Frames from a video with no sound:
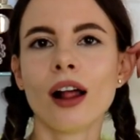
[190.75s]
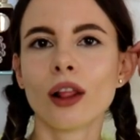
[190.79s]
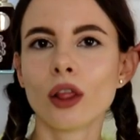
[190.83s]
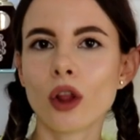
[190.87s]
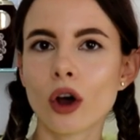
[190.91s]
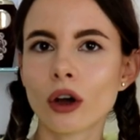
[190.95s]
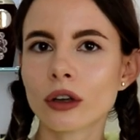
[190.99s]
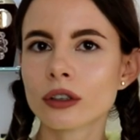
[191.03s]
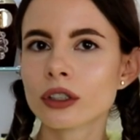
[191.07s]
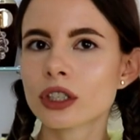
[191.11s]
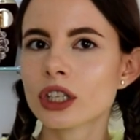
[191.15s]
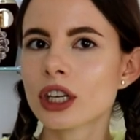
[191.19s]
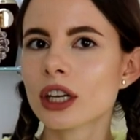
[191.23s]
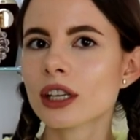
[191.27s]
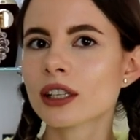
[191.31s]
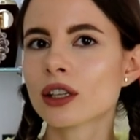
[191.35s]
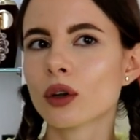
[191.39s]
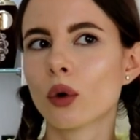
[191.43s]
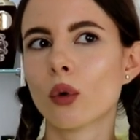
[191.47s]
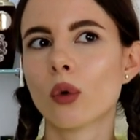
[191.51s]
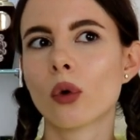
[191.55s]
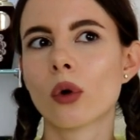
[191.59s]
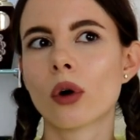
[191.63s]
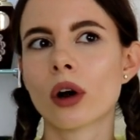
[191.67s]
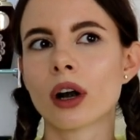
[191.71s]
launches,
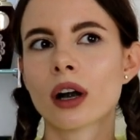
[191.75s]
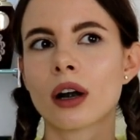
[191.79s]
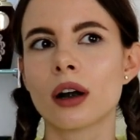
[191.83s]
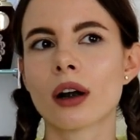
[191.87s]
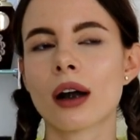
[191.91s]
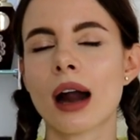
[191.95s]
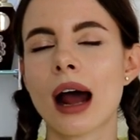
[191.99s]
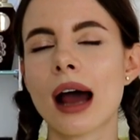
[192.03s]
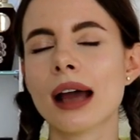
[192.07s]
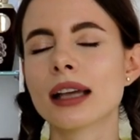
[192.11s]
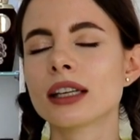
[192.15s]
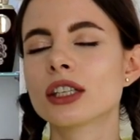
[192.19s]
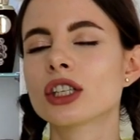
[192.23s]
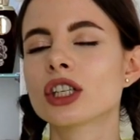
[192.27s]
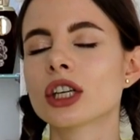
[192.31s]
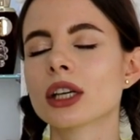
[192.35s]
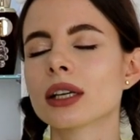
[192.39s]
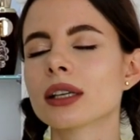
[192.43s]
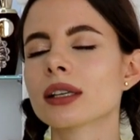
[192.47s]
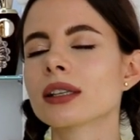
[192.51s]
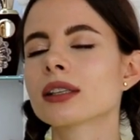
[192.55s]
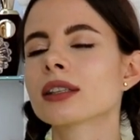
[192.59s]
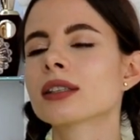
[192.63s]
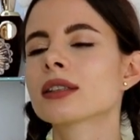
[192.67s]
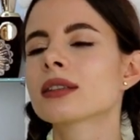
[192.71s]
or I
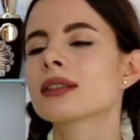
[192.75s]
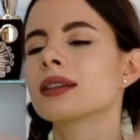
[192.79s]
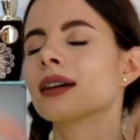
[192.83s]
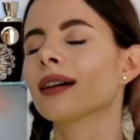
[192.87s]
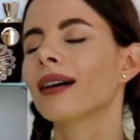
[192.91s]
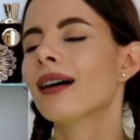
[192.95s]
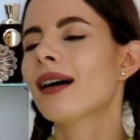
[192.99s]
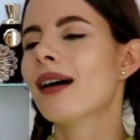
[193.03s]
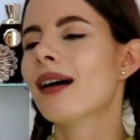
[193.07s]
just